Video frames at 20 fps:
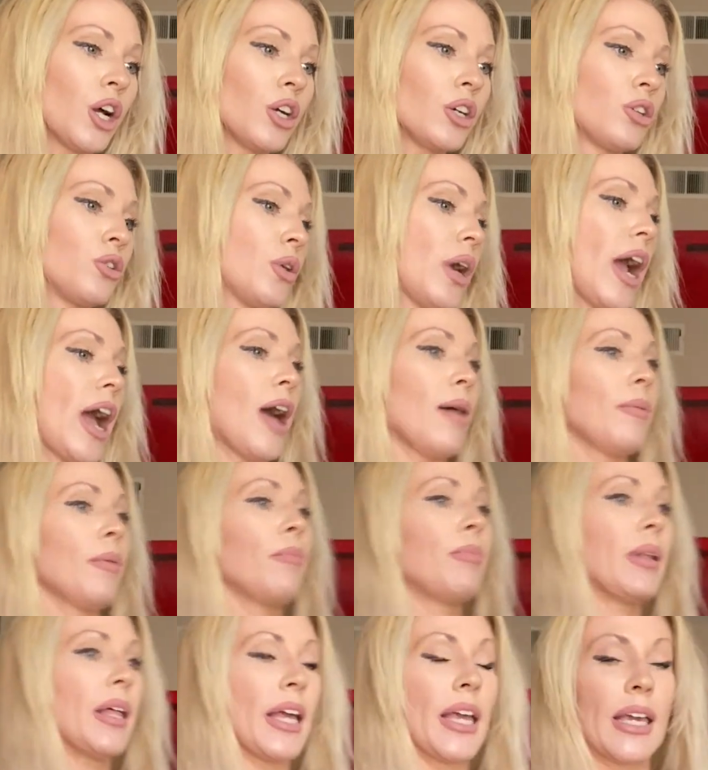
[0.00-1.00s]
grab a
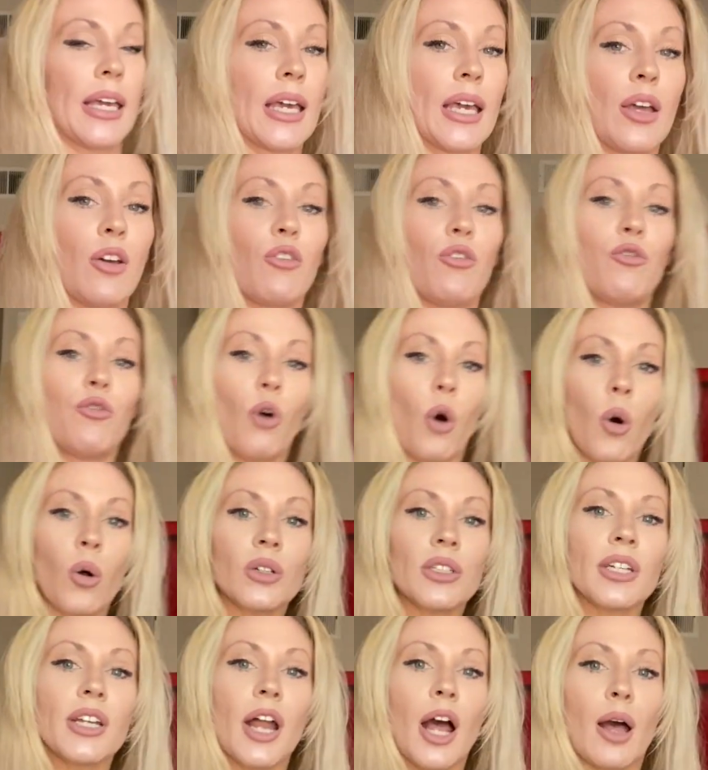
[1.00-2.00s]
blanket,
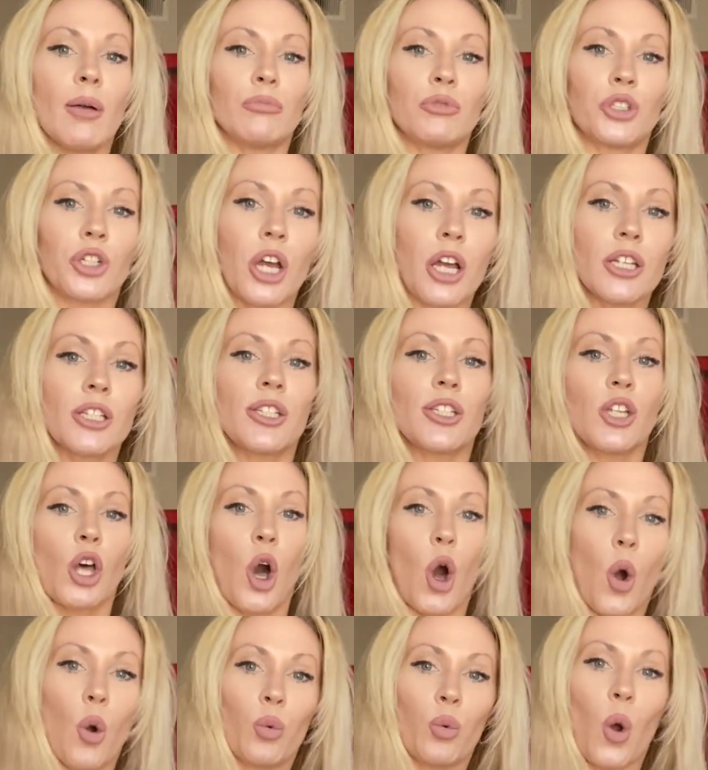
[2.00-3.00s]
fold it up just
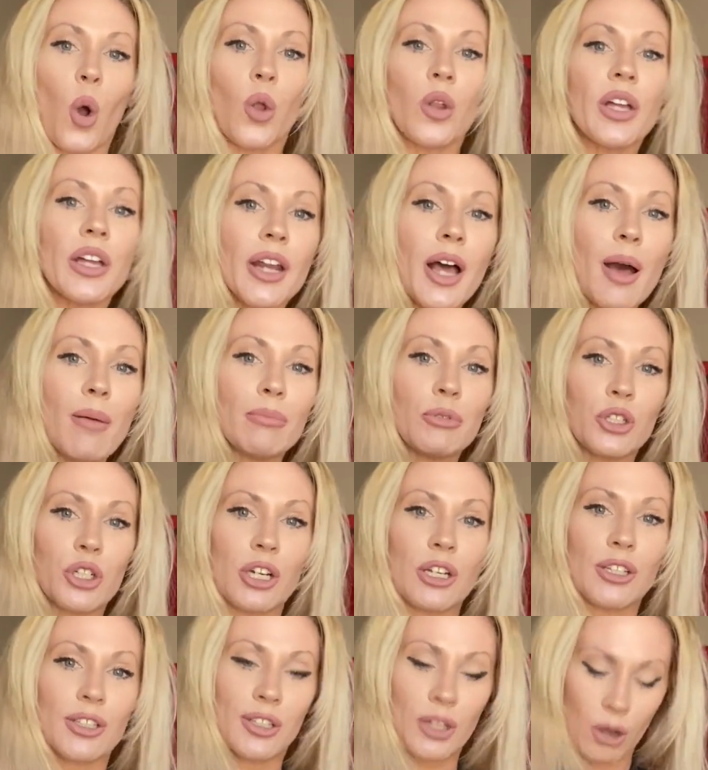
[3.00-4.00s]
so, roll it up
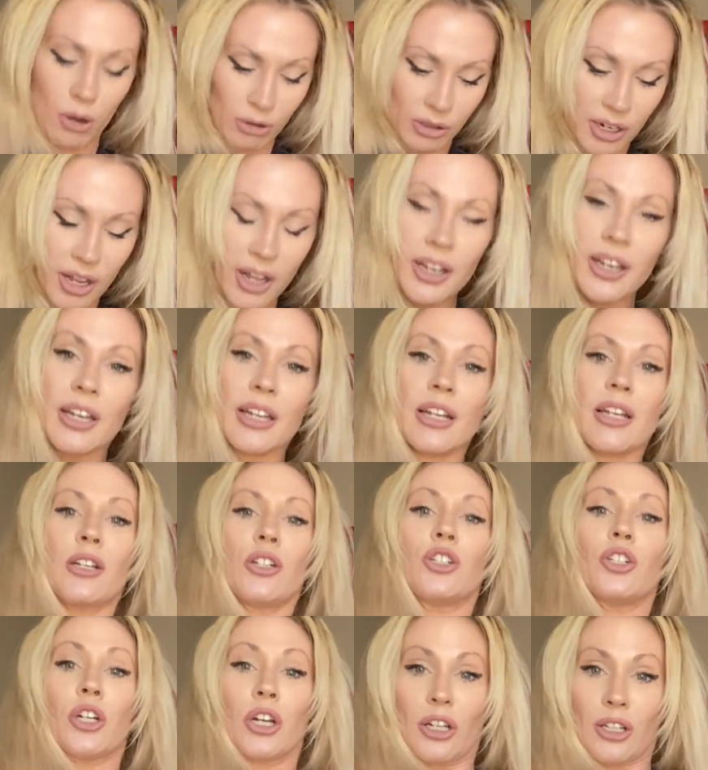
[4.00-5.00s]
just so, tuck it
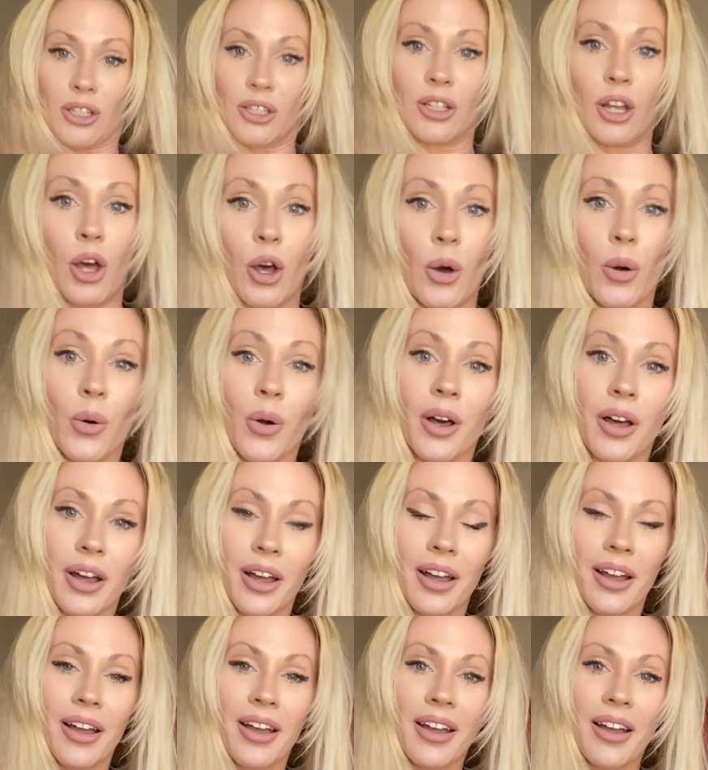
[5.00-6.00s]
in just so,
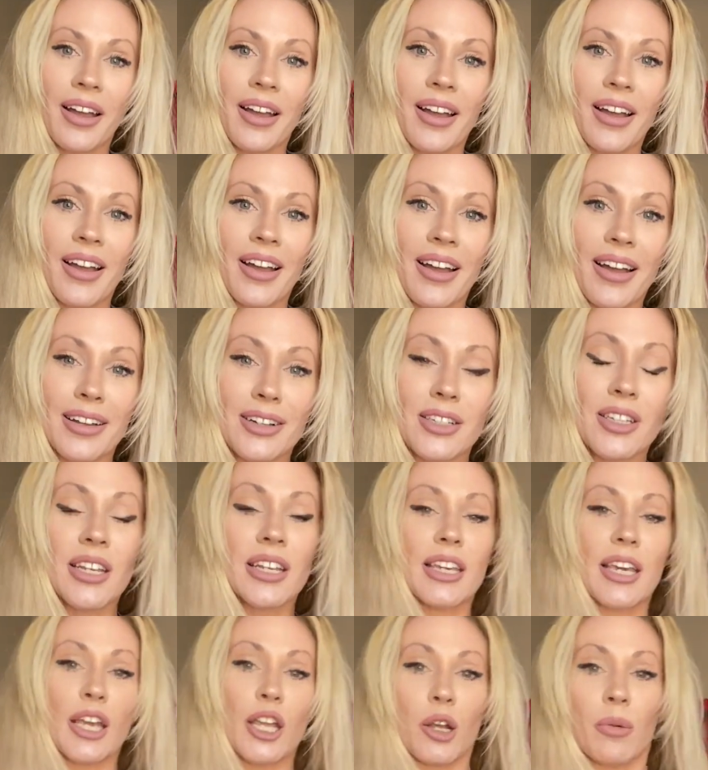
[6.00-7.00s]
to
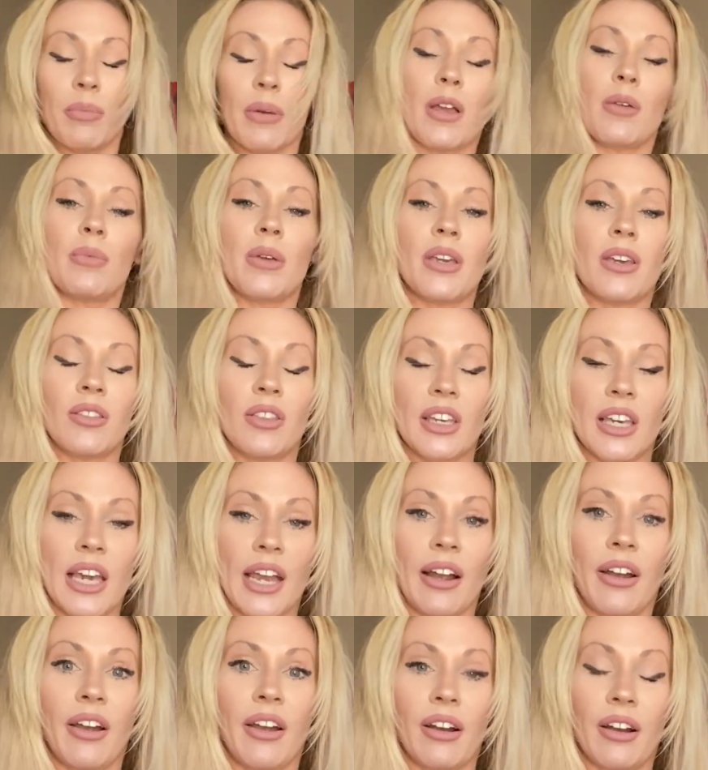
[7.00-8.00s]
get your baby in the
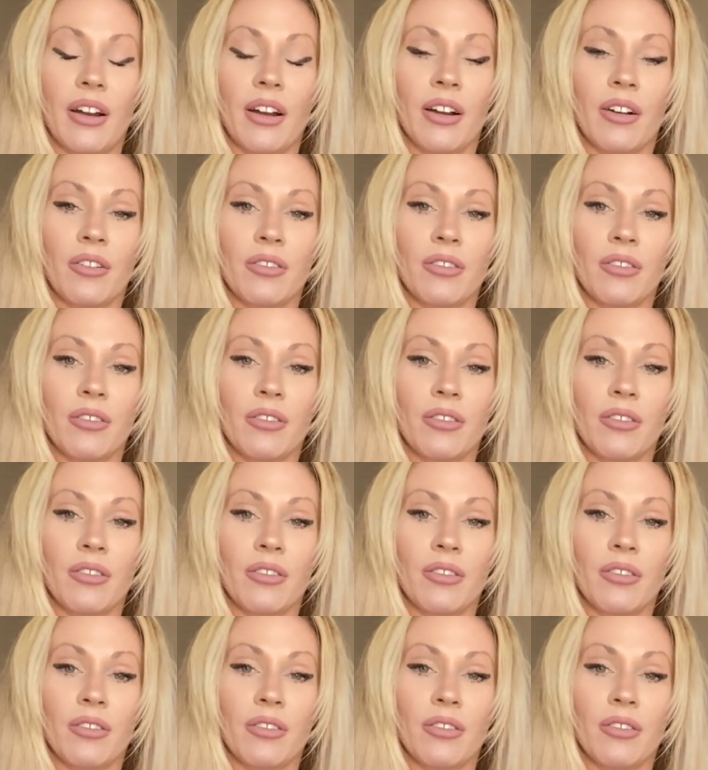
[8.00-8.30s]
carrier.